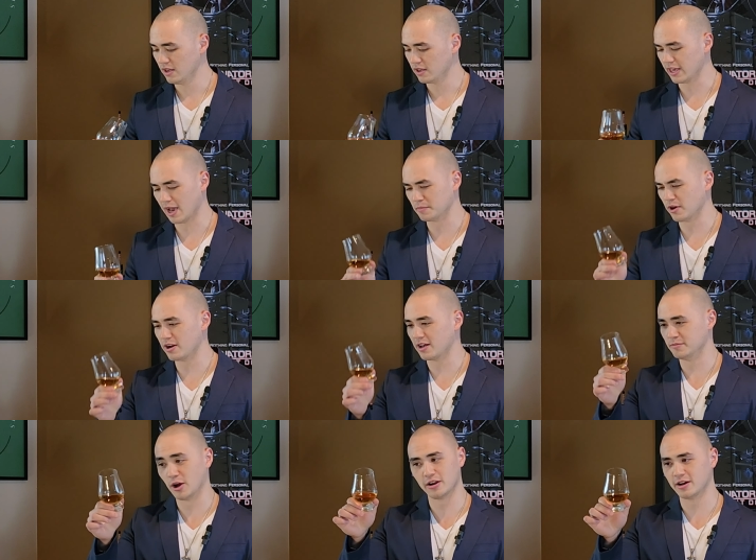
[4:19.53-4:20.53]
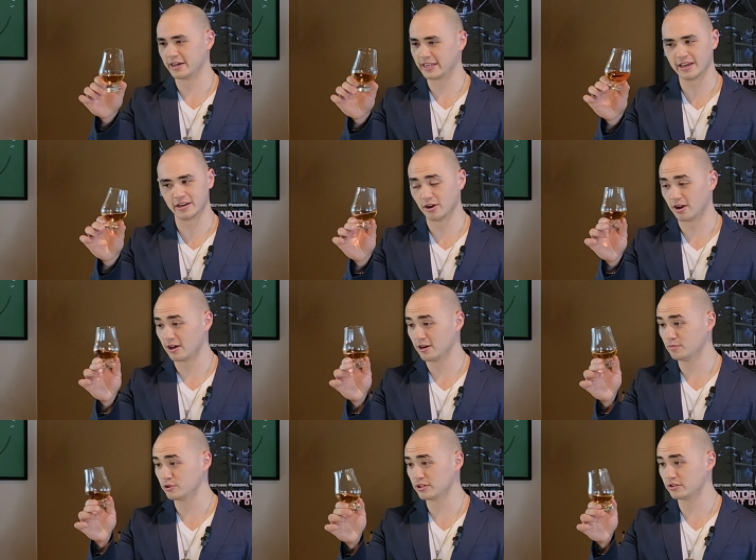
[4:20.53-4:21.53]
yeah, I'm not
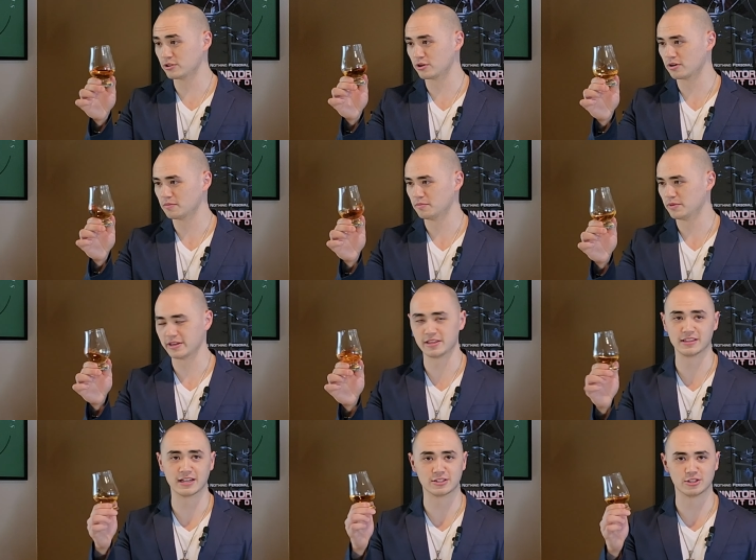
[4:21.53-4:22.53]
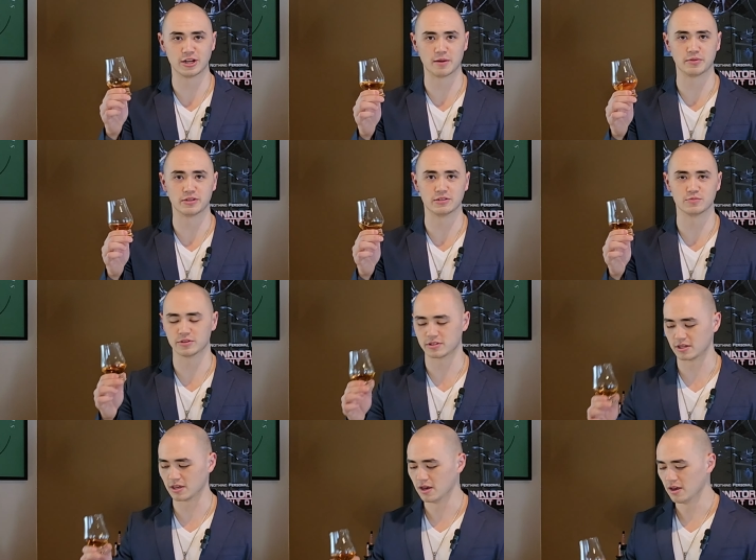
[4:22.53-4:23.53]
100% sure, but I think that's the Japanese
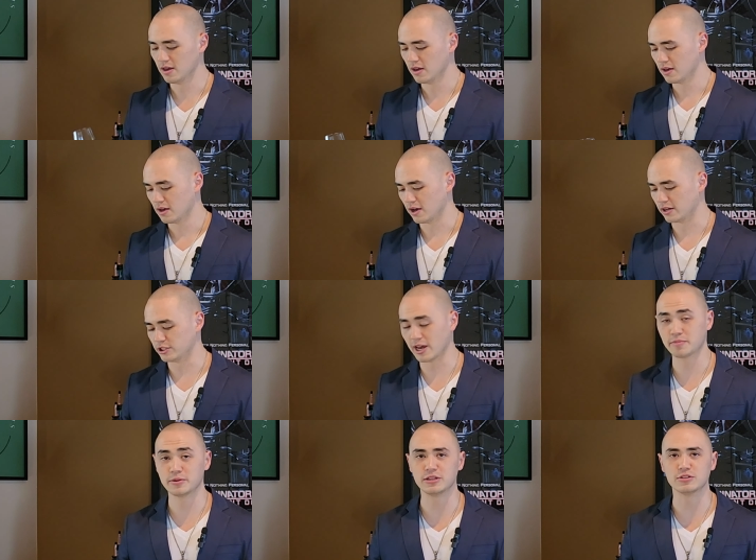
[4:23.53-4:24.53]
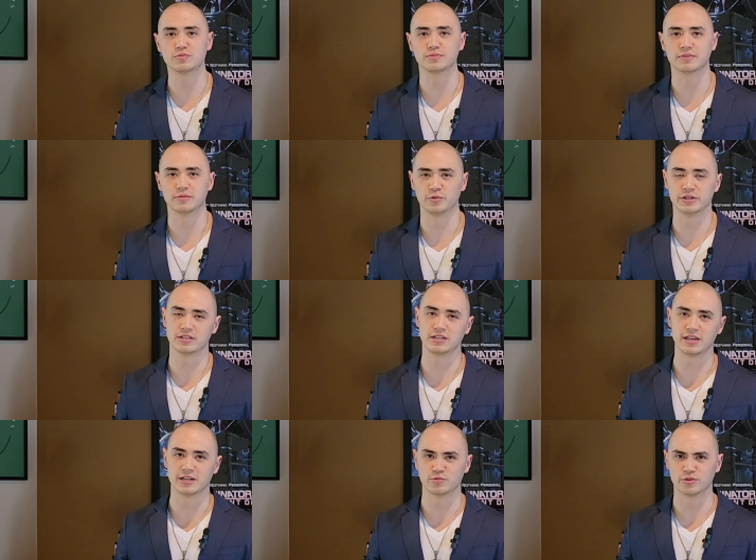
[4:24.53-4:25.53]
whiskey. Japanese
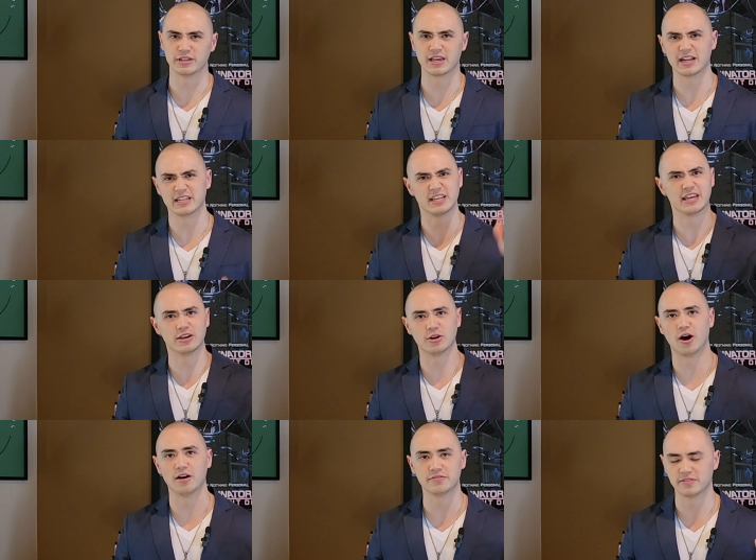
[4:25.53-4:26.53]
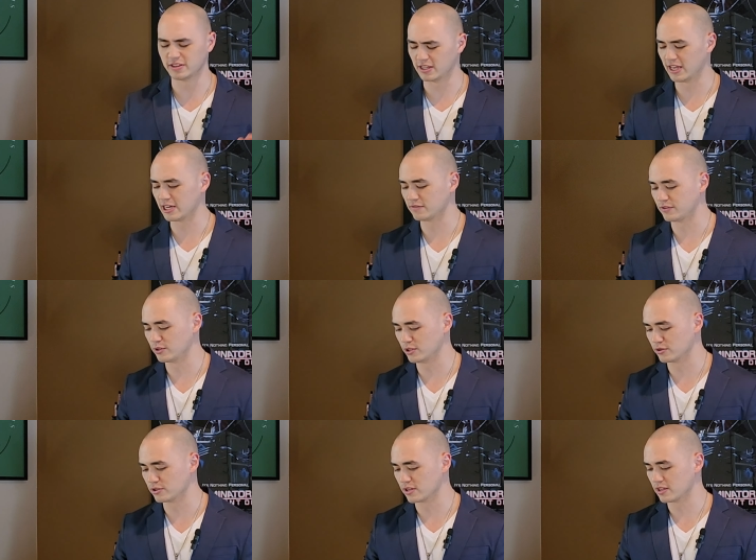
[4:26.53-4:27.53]
whiskey has really kind of taken off in the last few
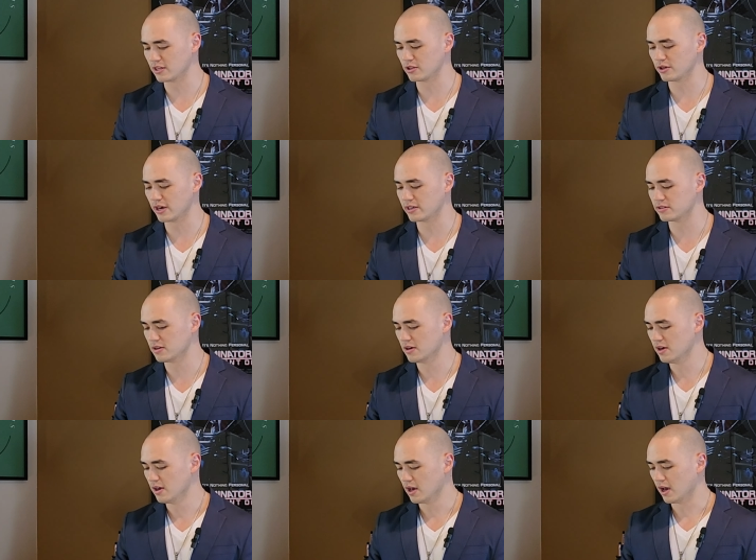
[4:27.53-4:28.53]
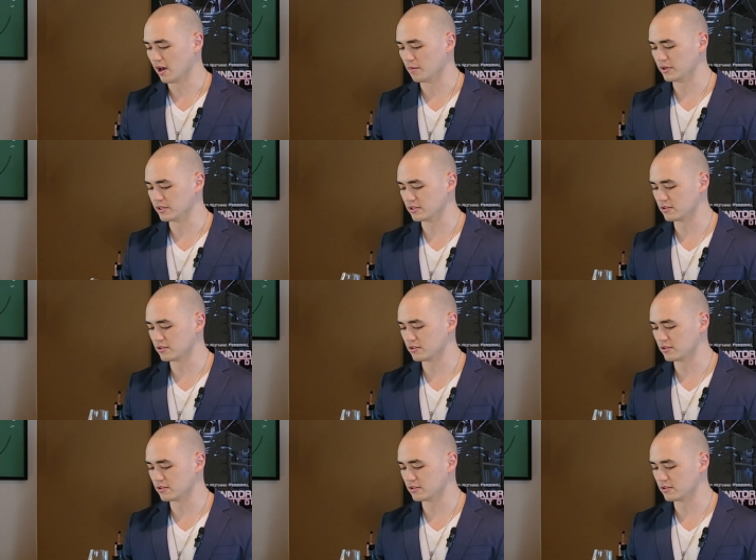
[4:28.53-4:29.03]
years, I think, you guys. They've